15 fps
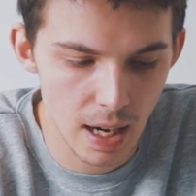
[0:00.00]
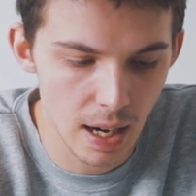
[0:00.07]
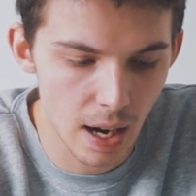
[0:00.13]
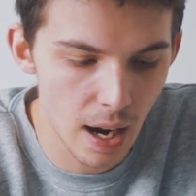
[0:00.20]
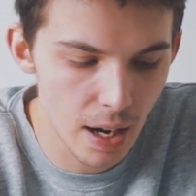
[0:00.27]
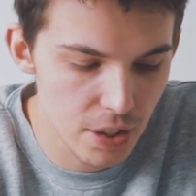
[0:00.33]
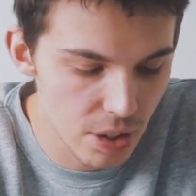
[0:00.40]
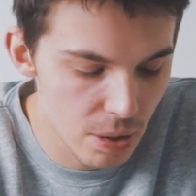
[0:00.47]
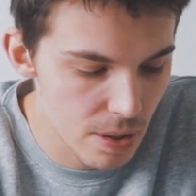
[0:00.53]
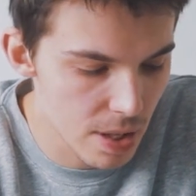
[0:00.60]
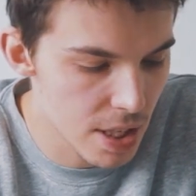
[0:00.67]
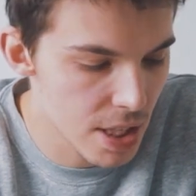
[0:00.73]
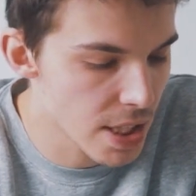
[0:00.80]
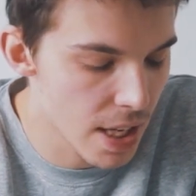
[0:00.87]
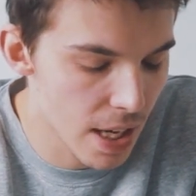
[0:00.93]
I do
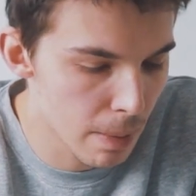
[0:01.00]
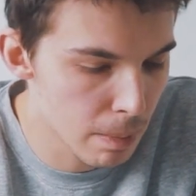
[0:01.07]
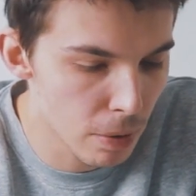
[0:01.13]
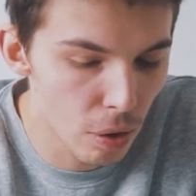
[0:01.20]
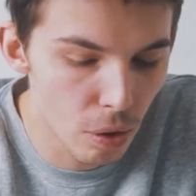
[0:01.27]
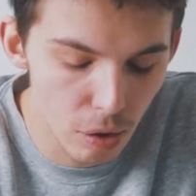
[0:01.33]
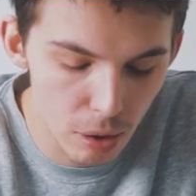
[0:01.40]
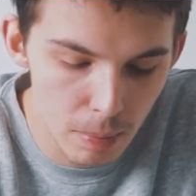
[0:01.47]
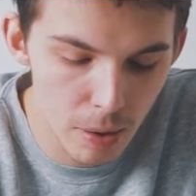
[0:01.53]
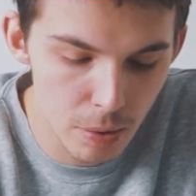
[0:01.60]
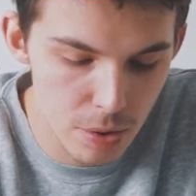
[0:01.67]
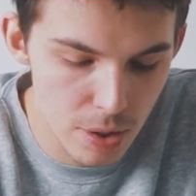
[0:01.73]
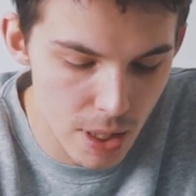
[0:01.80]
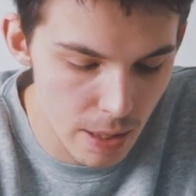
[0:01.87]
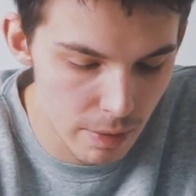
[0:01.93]
this setup
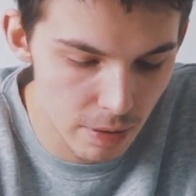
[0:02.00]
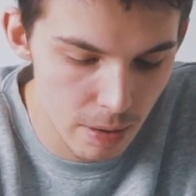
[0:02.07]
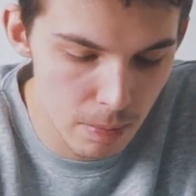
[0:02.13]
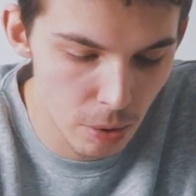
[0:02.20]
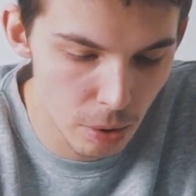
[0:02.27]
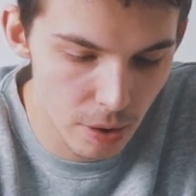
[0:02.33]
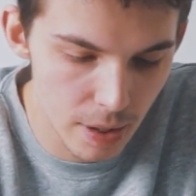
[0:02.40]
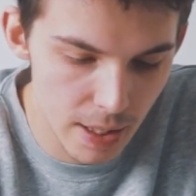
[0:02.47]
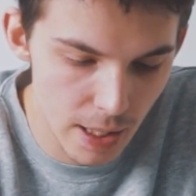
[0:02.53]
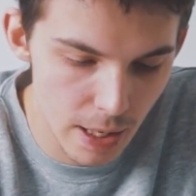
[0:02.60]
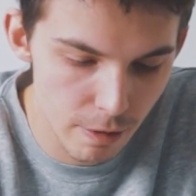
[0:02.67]
almost every morning.